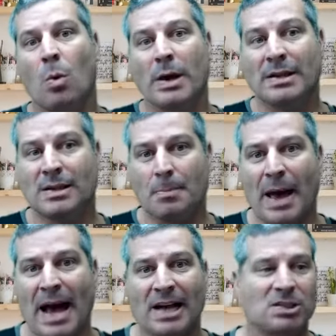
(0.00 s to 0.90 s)
In the
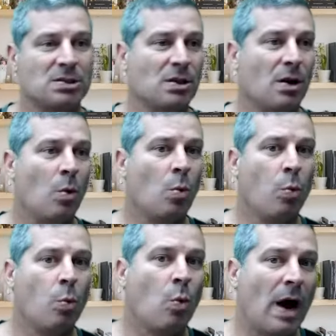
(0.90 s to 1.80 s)
past,
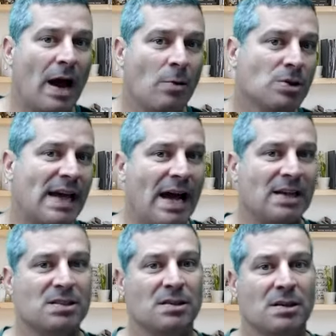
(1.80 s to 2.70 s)
I was
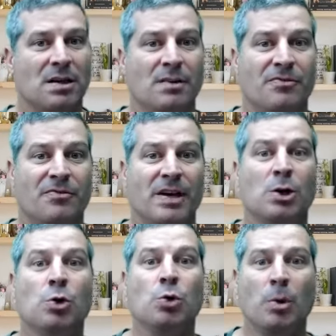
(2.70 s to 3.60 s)
asked if a
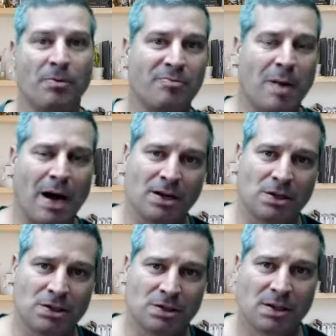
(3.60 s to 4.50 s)
group of
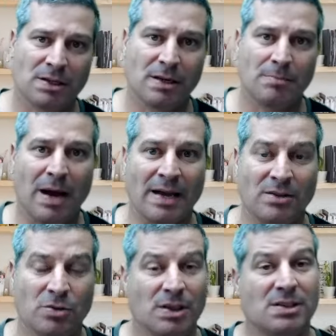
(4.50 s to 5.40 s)
buyers can buy
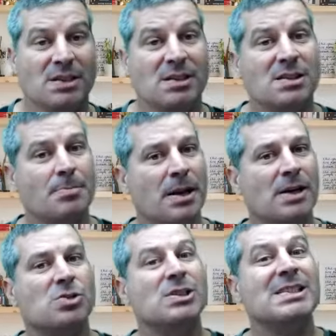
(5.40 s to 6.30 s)
into this, and the simple
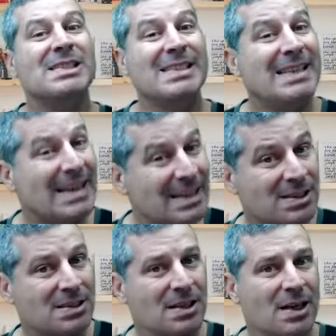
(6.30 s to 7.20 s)
answer is
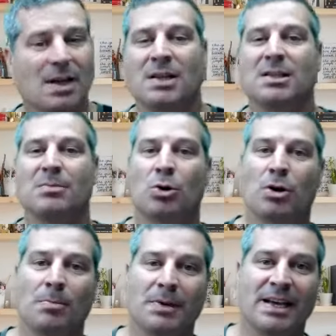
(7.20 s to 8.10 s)
yes. The more
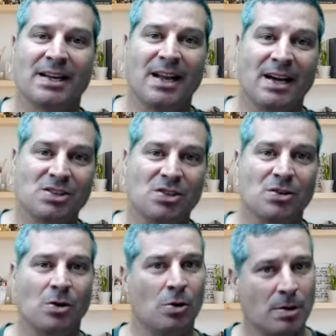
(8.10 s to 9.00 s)
complicated answer,
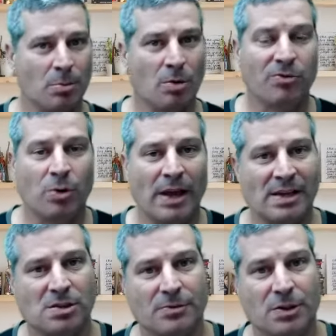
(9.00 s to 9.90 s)
or the more full
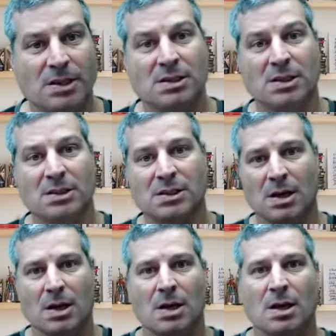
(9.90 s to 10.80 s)
answer for this, is
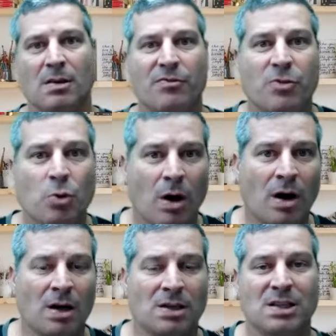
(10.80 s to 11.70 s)
if you
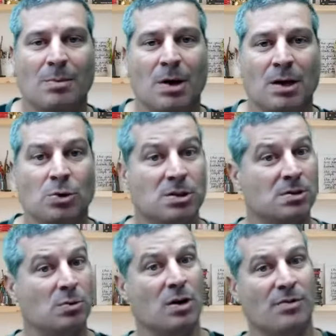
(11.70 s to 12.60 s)
are someone
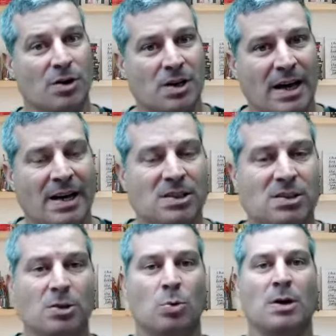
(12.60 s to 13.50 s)
who's one of our clients
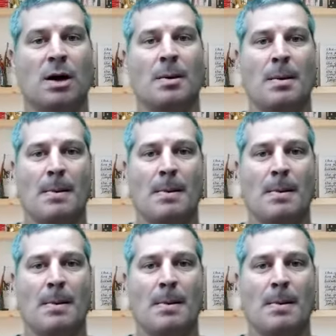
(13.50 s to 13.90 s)
and you want to